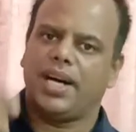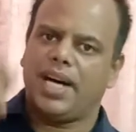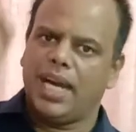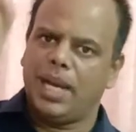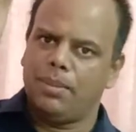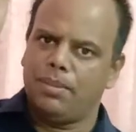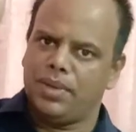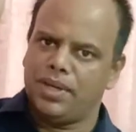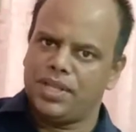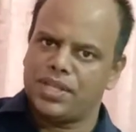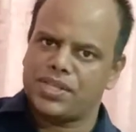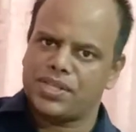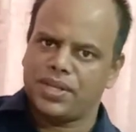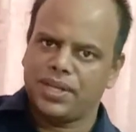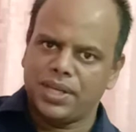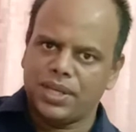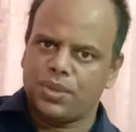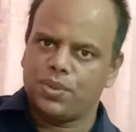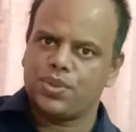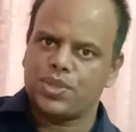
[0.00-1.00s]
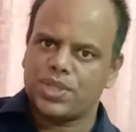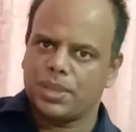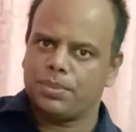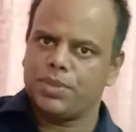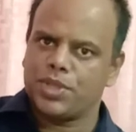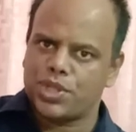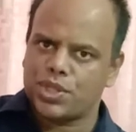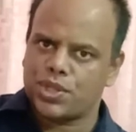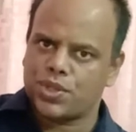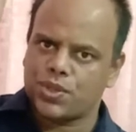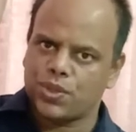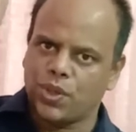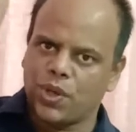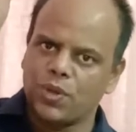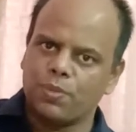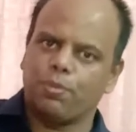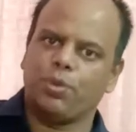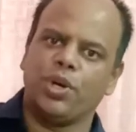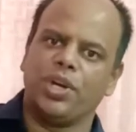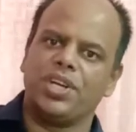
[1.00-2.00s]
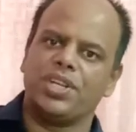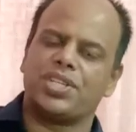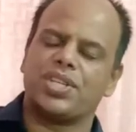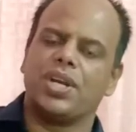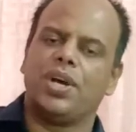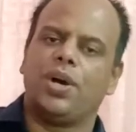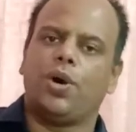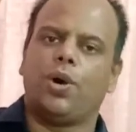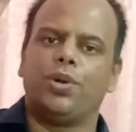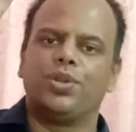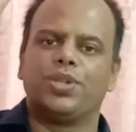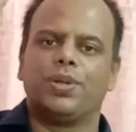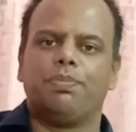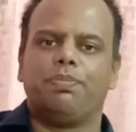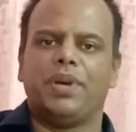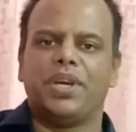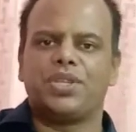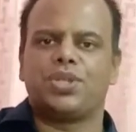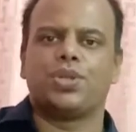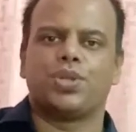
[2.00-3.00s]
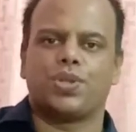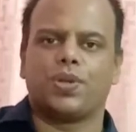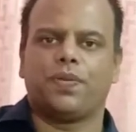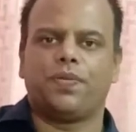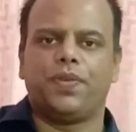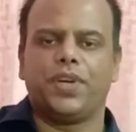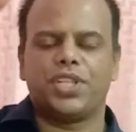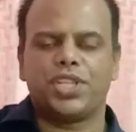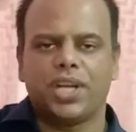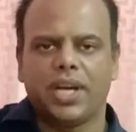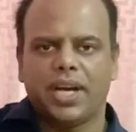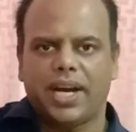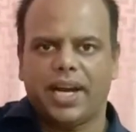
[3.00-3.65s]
I am listening to some strong points on the basis of which